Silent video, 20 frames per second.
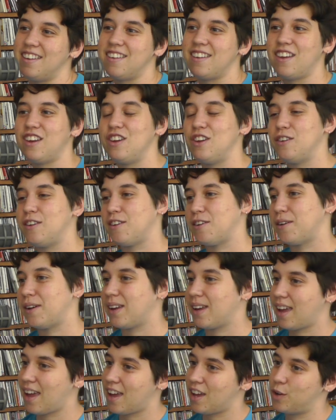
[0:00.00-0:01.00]
continue to
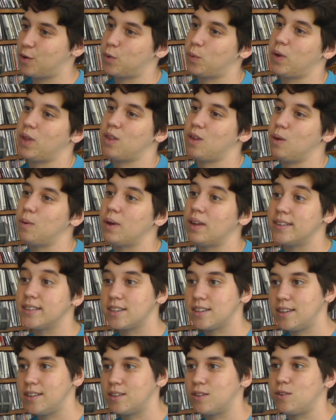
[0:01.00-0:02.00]
engage with
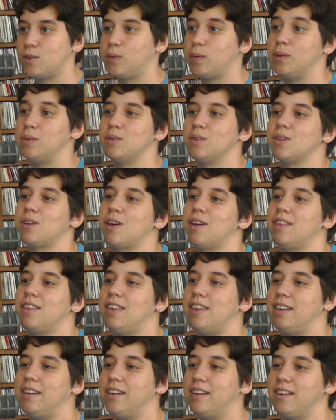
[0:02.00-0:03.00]
UNC students
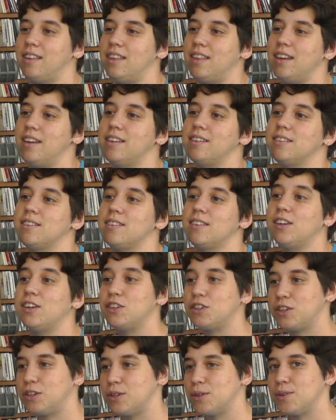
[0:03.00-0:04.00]
on these
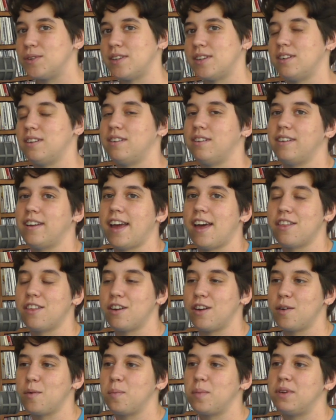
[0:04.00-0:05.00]
issues and
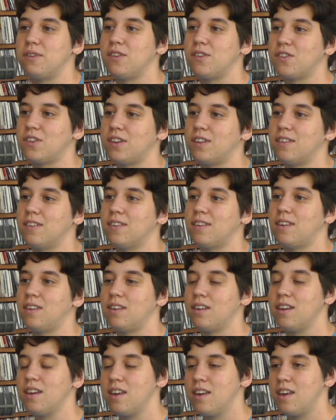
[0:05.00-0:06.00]
gather petitions and
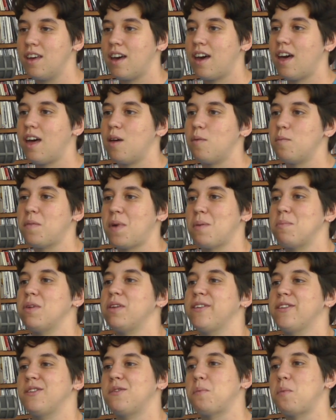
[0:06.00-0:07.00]

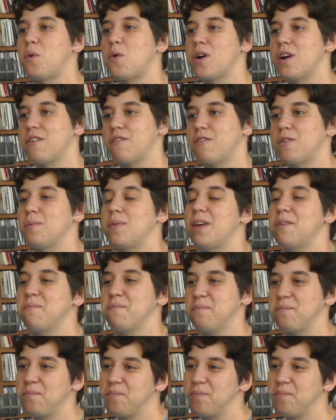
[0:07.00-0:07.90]
public support from them.